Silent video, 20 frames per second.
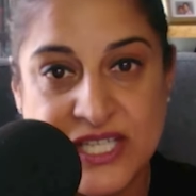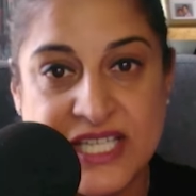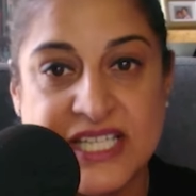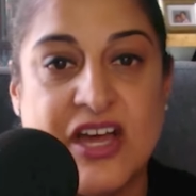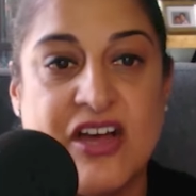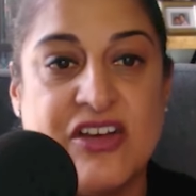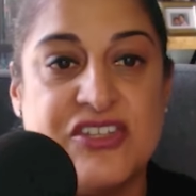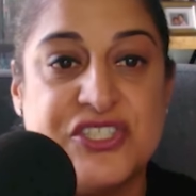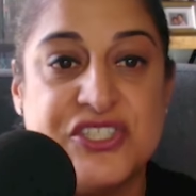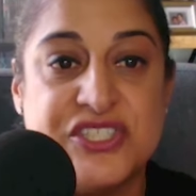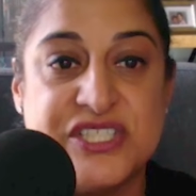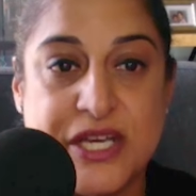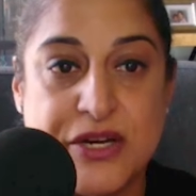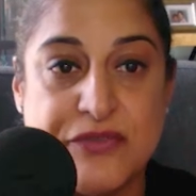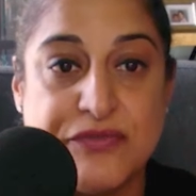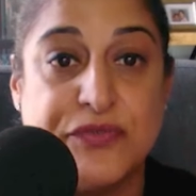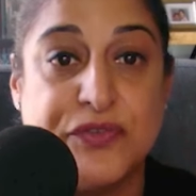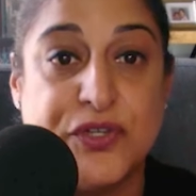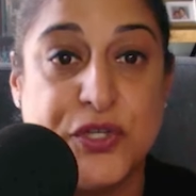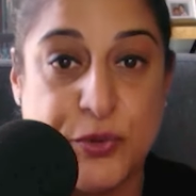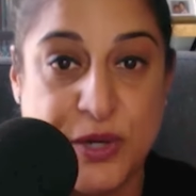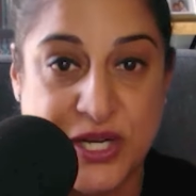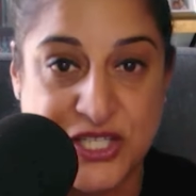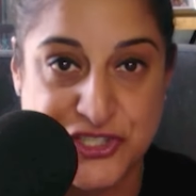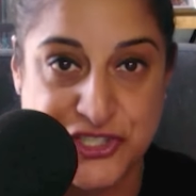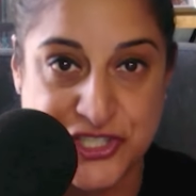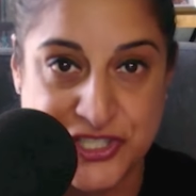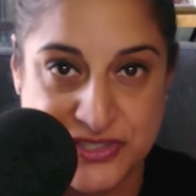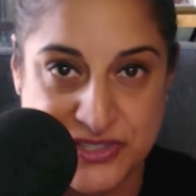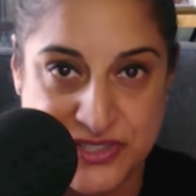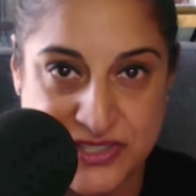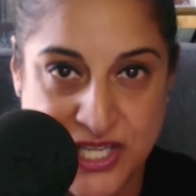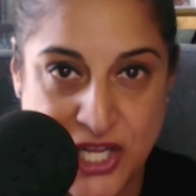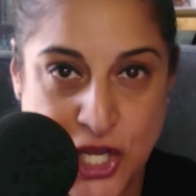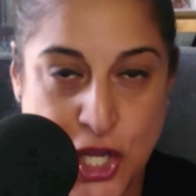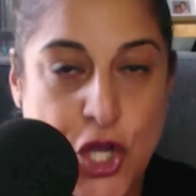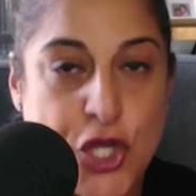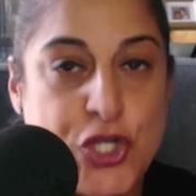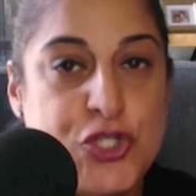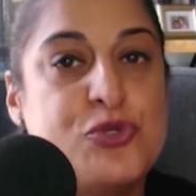and ask yourself a few questions.
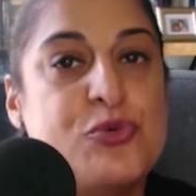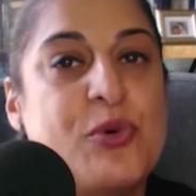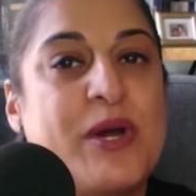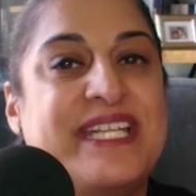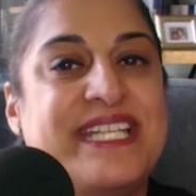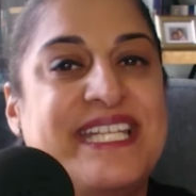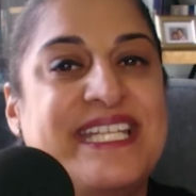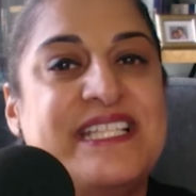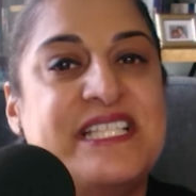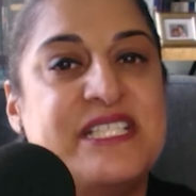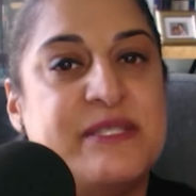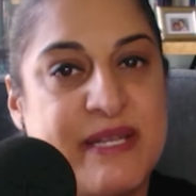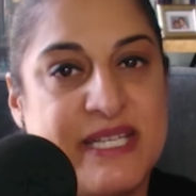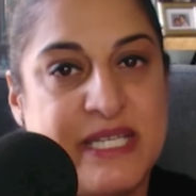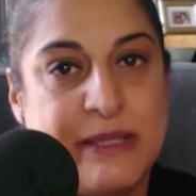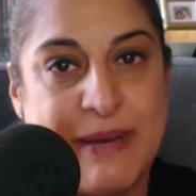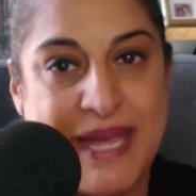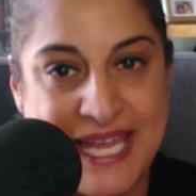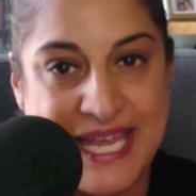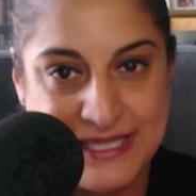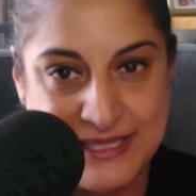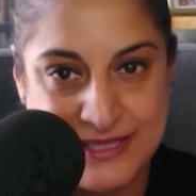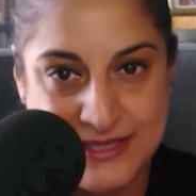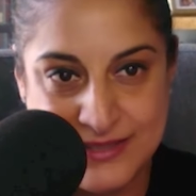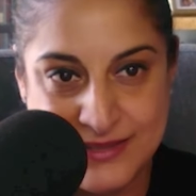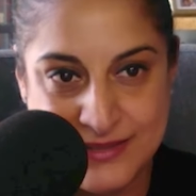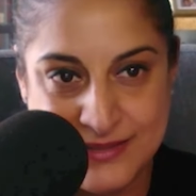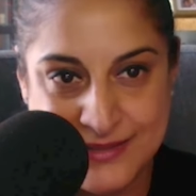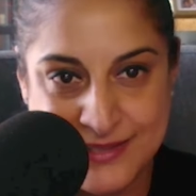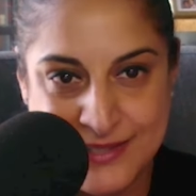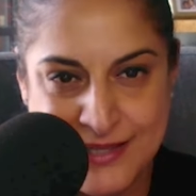Do I need this many pens?